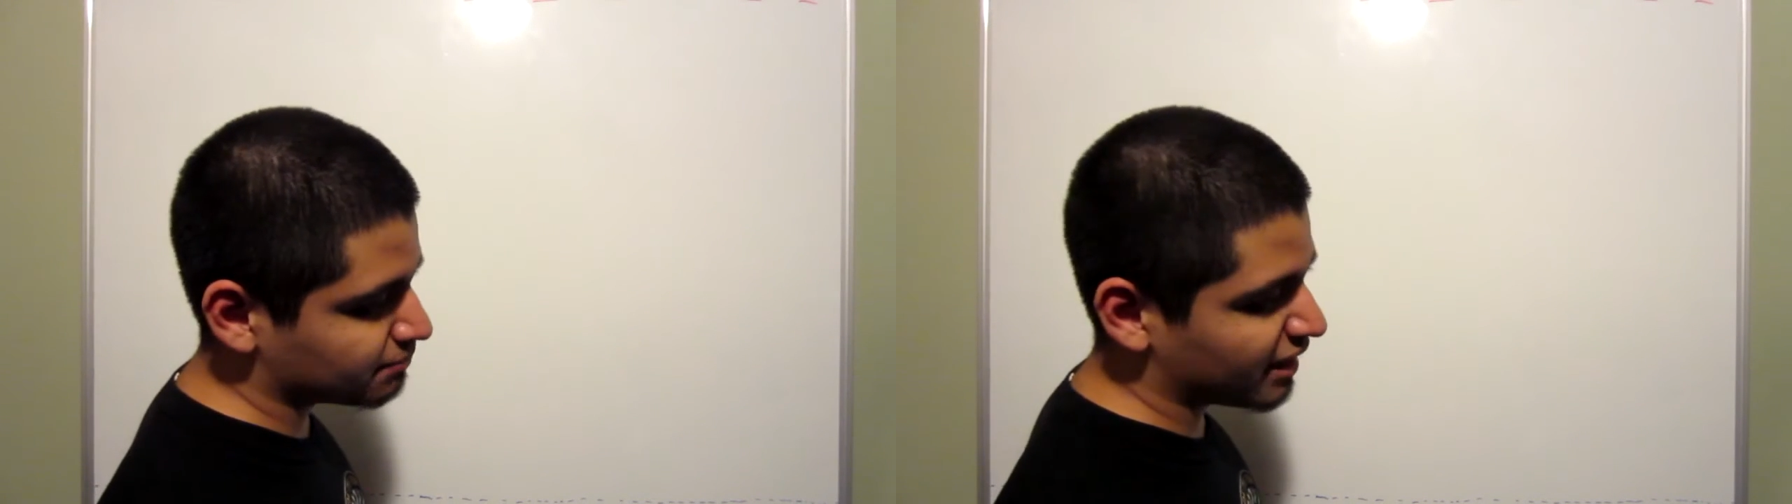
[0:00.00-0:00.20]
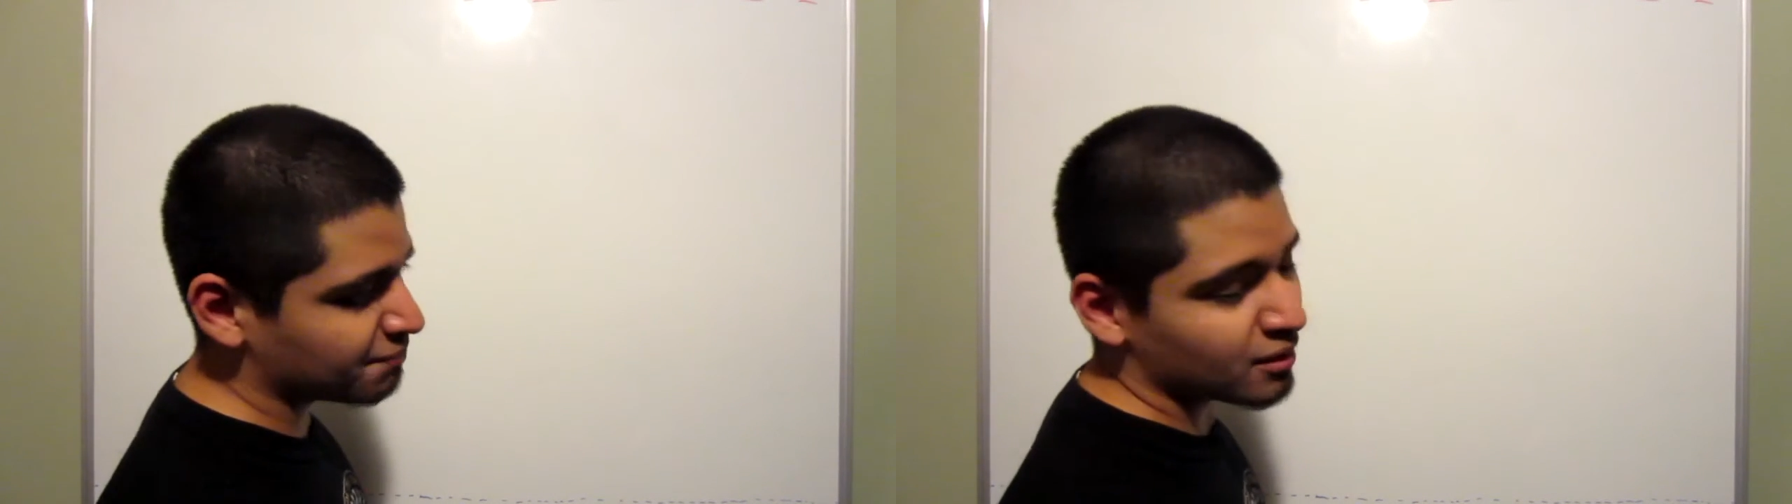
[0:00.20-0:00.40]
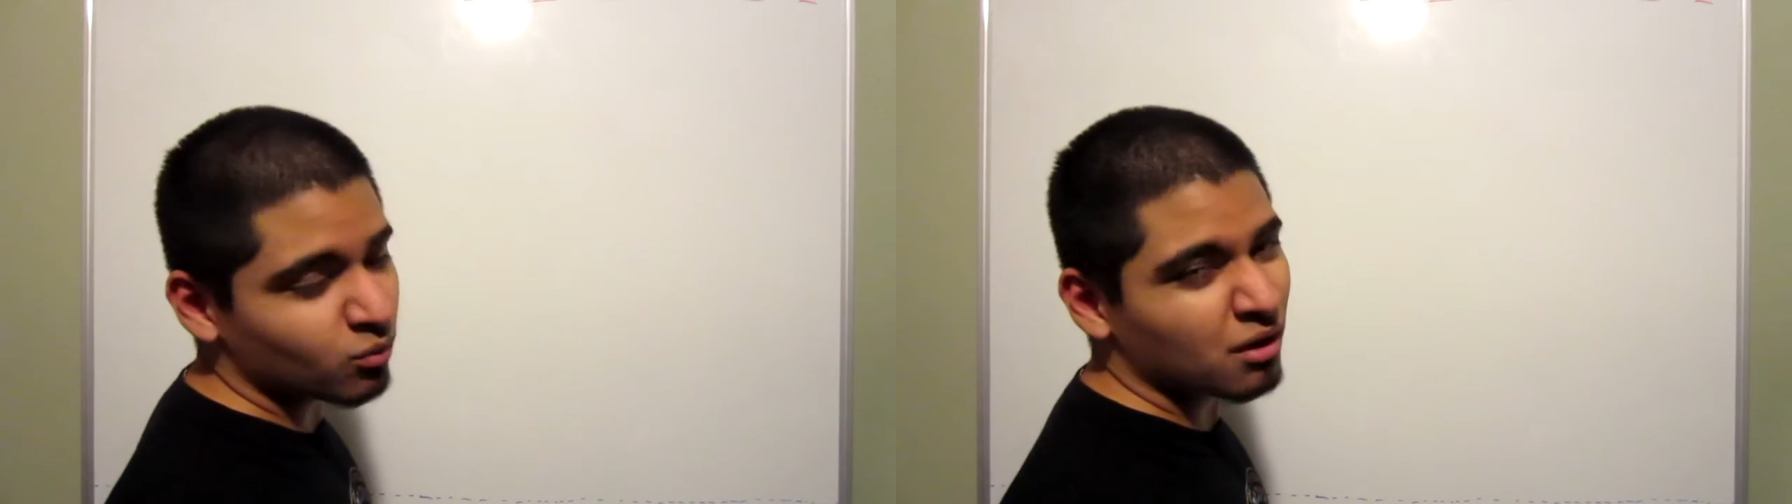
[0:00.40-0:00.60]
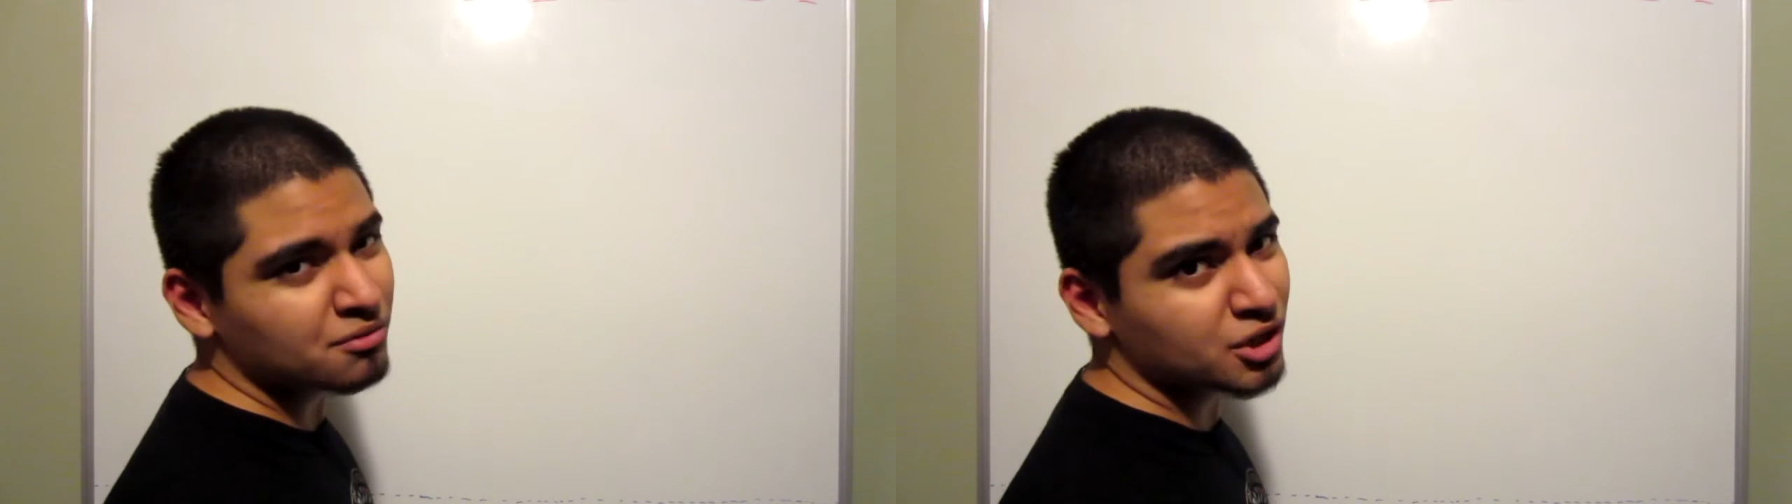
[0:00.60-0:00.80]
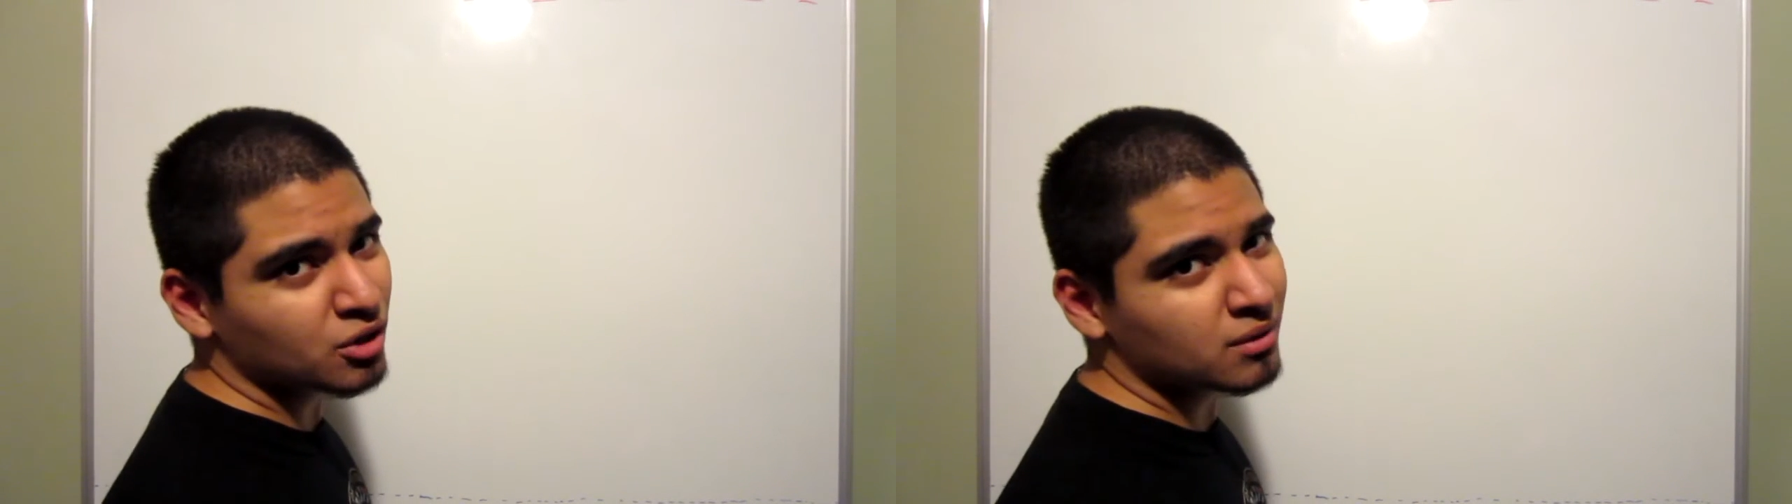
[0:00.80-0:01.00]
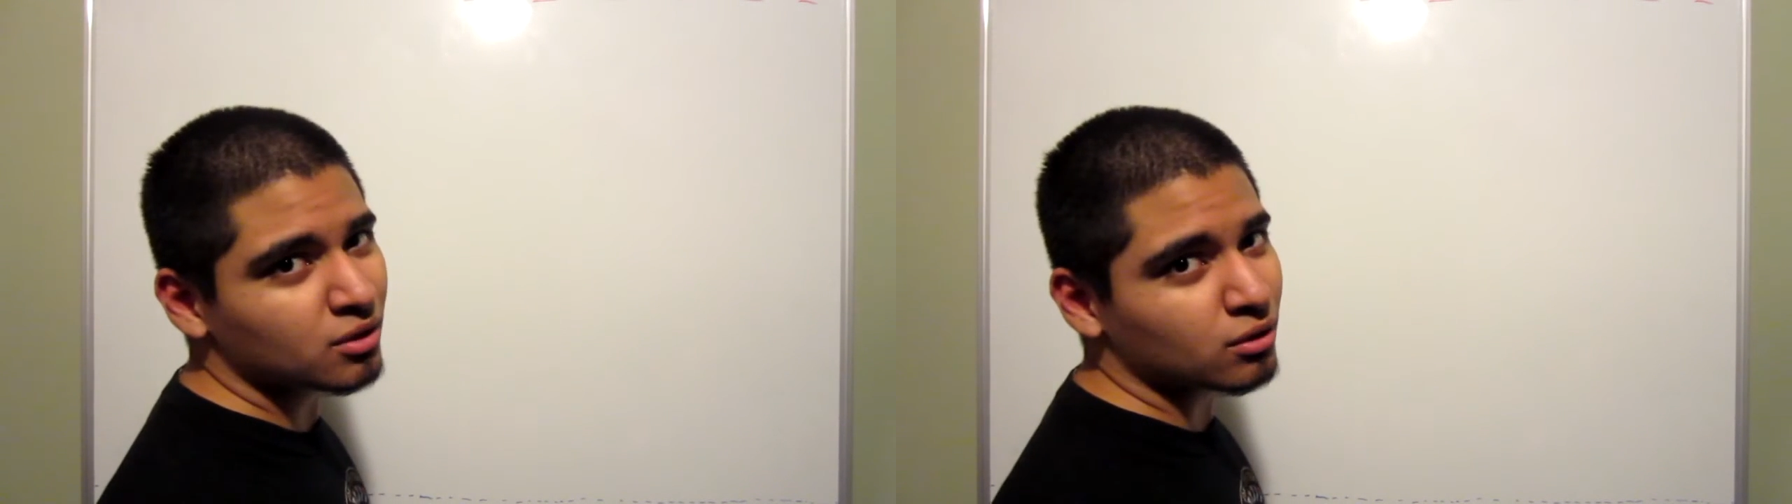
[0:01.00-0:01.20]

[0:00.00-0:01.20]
might be well known